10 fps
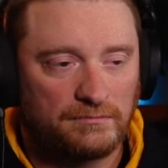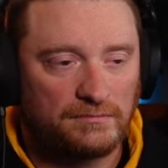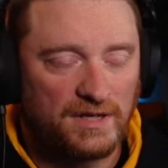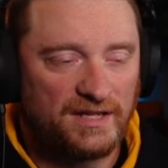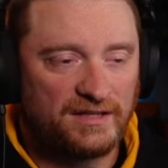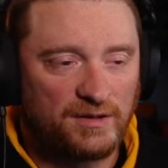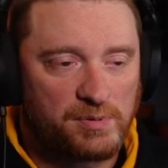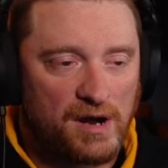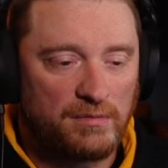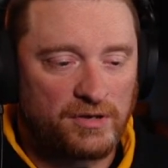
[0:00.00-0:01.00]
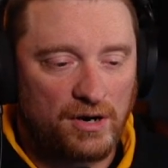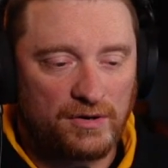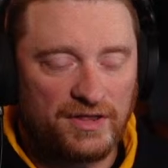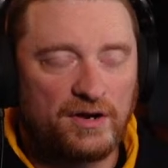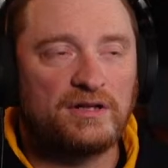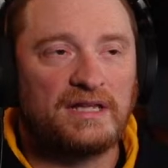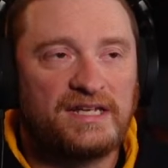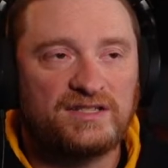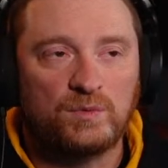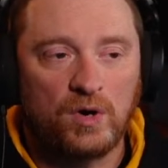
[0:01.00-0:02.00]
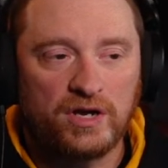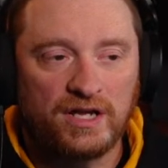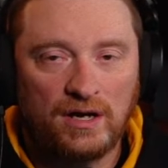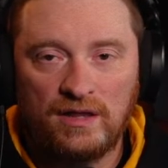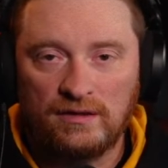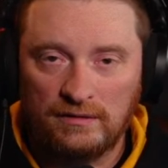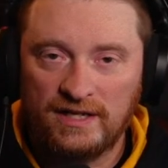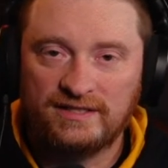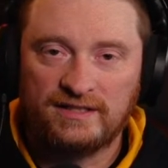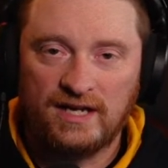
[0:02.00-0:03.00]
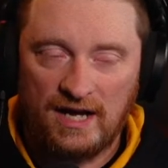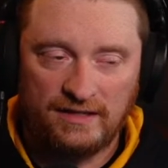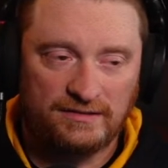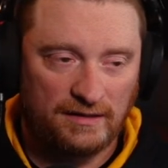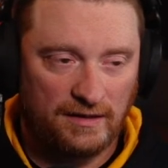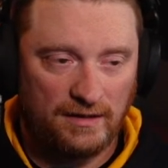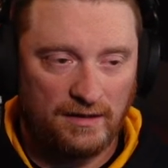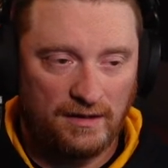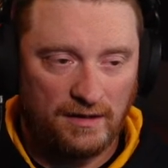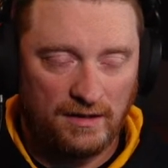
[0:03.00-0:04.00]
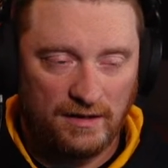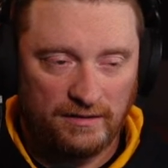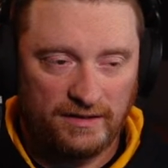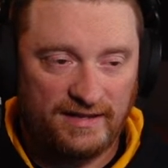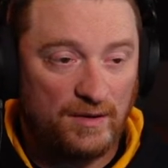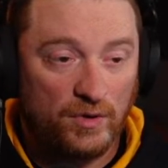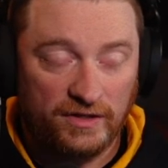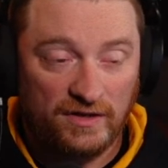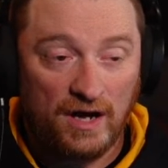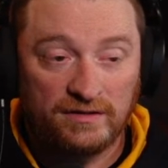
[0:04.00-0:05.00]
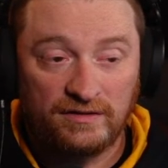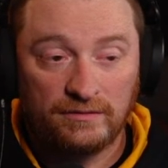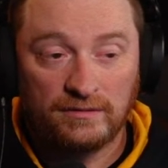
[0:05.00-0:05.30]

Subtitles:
I think they're probably already, they're at least working on their list of guys that they want to talk to.